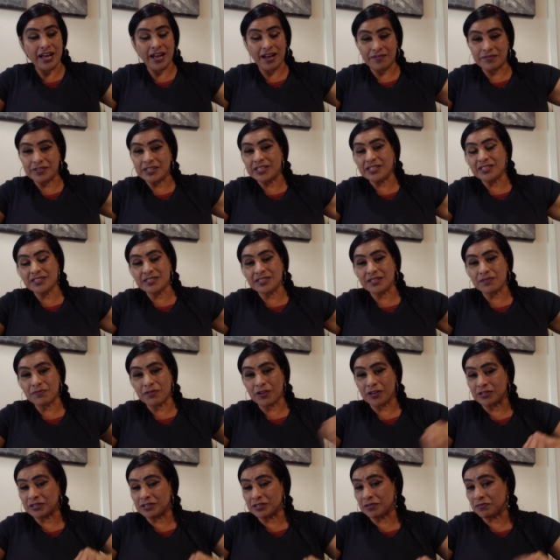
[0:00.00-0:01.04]
to have it easy,
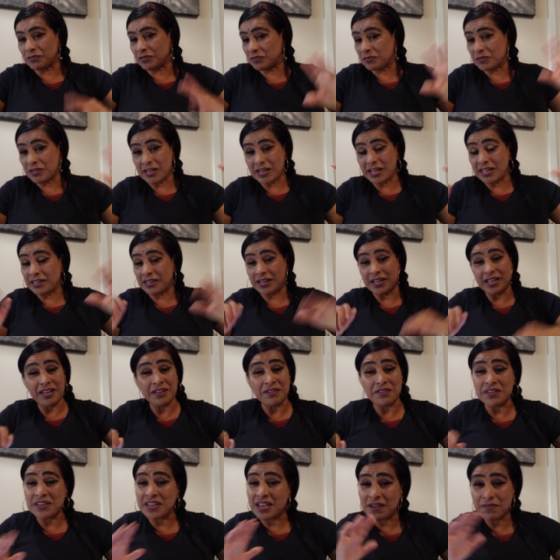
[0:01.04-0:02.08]
fall in love with Anna,
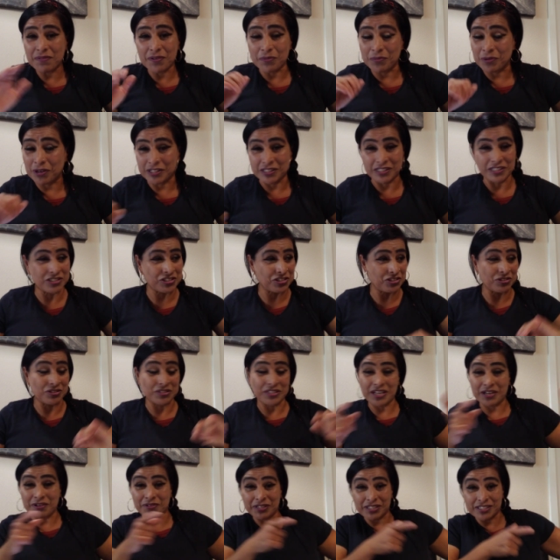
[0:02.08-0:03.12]
and never walk into your
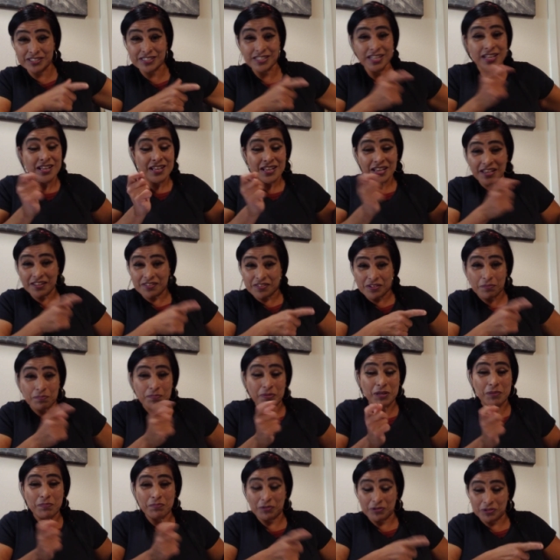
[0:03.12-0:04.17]
inheritance? And the
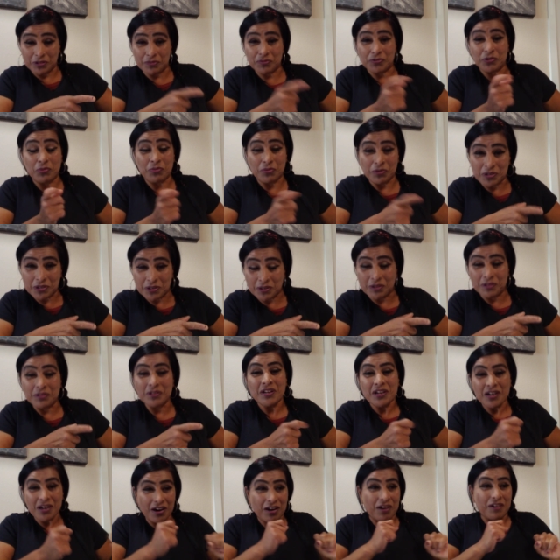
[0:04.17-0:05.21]
people of the
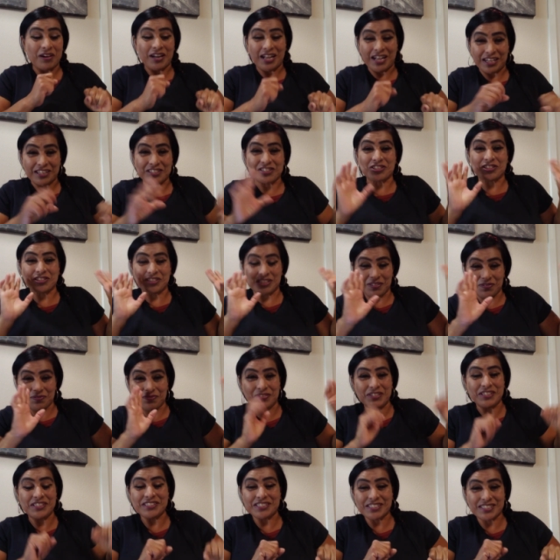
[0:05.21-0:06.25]
world are actually
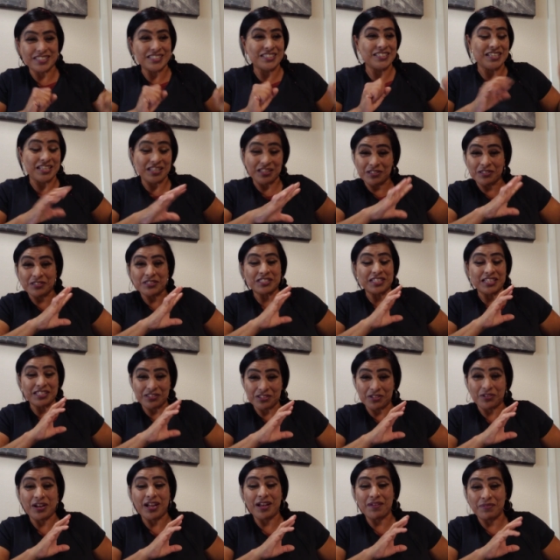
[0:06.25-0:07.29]
feasting. It looks
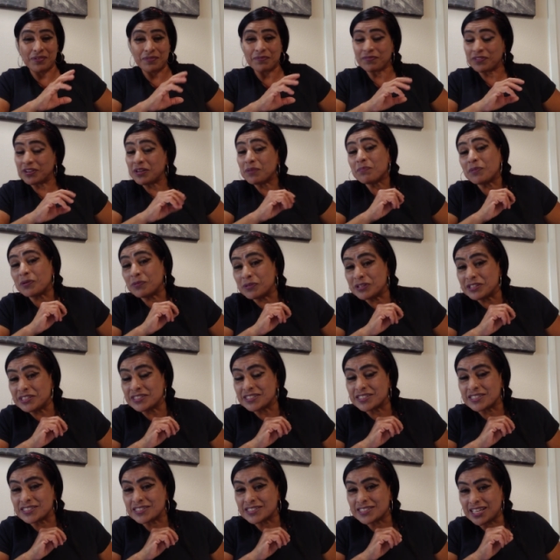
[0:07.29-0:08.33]
like they're having fun. But what
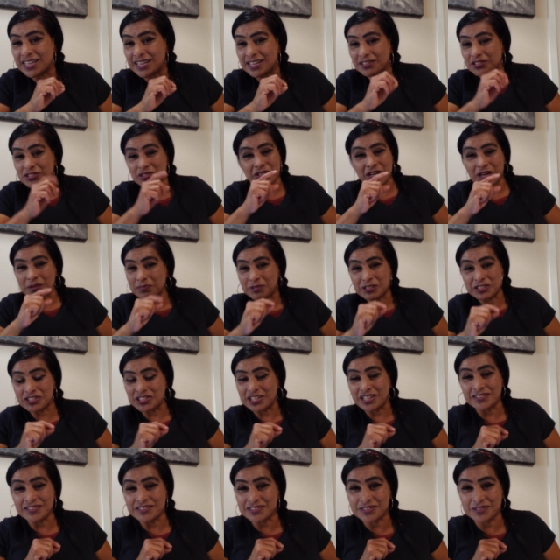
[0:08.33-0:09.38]
does it say? Do not be
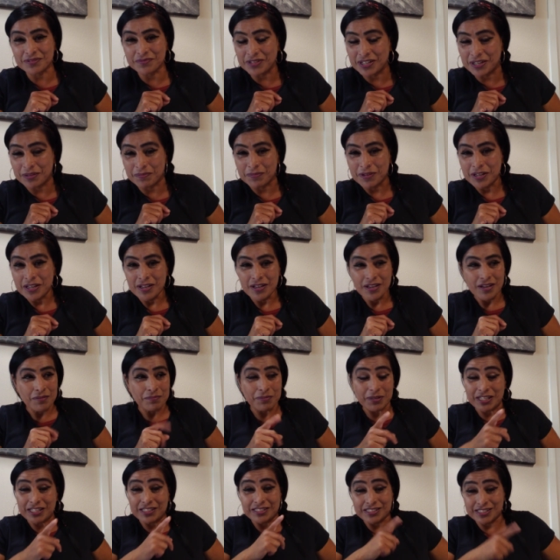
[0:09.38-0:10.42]
jealous of them.
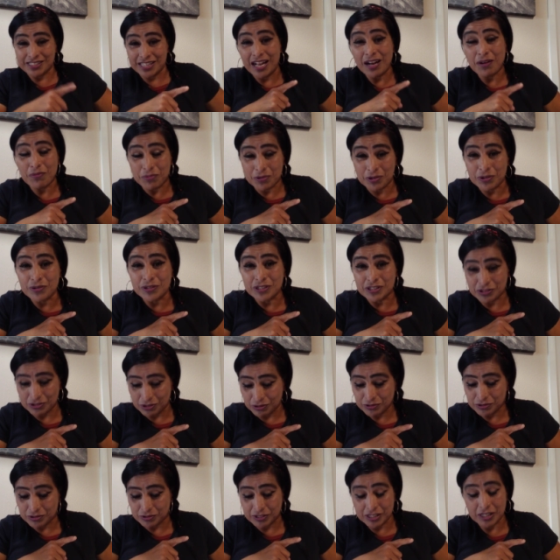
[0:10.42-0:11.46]
Because that world is
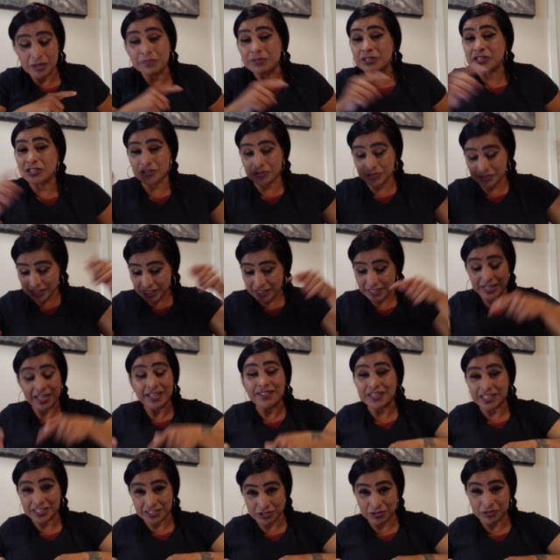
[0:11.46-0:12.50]
also coming to an end.
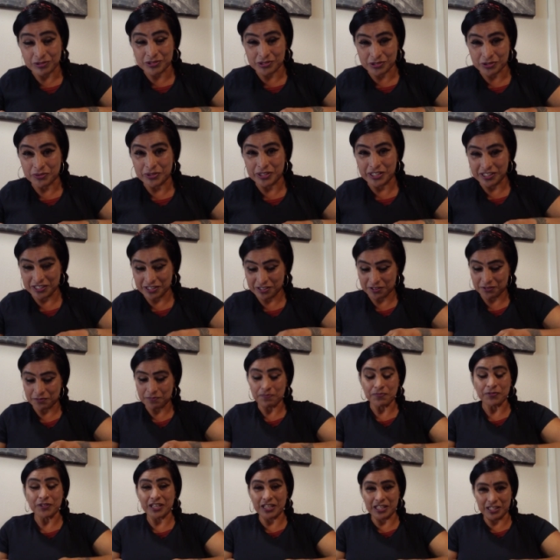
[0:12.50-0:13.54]
And that's also in here,
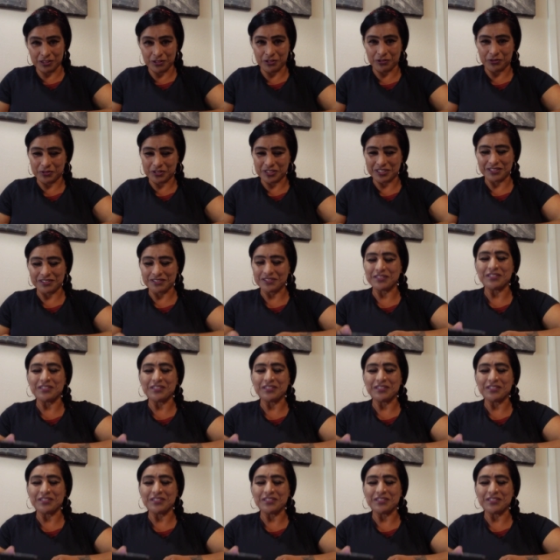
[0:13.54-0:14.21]
in Luke.